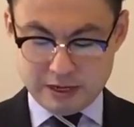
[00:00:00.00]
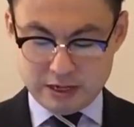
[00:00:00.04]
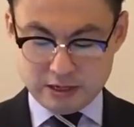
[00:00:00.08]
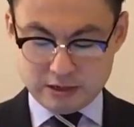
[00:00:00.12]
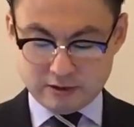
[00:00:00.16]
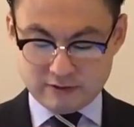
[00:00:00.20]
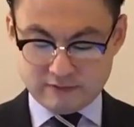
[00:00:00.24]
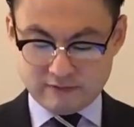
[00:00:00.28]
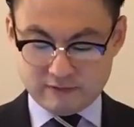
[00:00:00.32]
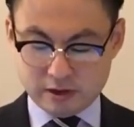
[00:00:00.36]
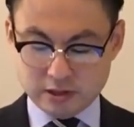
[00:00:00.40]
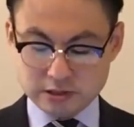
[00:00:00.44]

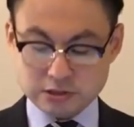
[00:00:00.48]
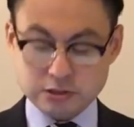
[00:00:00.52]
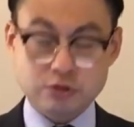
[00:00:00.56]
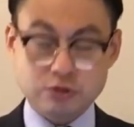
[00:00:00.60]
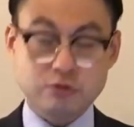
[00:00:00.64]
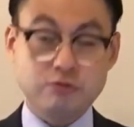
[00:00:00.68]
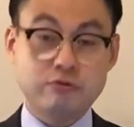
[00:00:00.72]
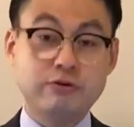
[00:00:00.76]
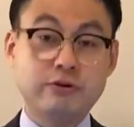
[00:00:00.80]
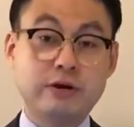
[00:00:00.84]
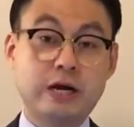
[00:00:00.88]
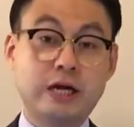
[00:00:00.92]
the first
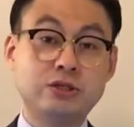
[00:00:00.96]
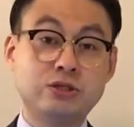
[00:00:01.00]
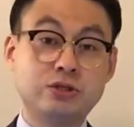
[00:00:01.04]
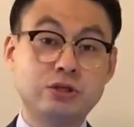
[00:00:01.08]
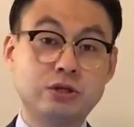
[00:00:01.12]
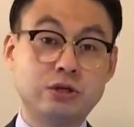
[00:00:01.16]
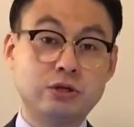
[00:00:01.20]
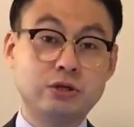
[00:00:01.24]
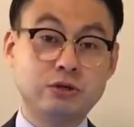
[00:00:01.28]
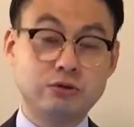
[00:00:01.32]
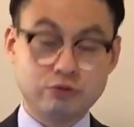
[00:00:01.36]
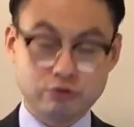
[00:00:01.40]

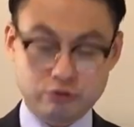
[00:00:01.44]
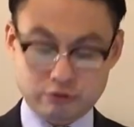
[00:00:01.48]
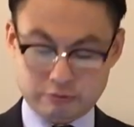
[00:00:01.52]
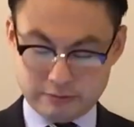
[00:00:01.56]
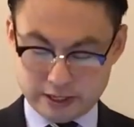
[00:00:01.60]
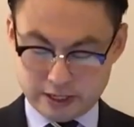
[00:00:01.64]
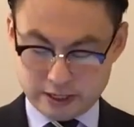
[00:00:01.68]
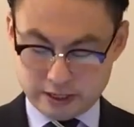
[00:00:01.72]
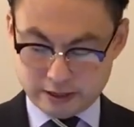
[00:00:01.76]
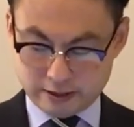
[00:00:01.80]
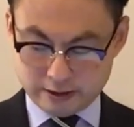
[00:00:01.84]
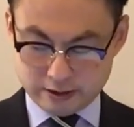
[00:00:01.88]
reaction would
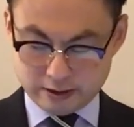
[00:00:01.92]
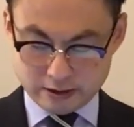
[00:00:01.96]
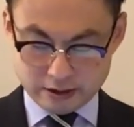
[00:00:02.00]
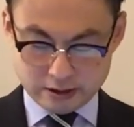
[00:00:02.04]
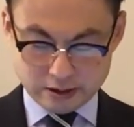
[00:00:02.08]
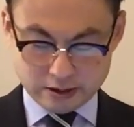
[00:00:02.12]
be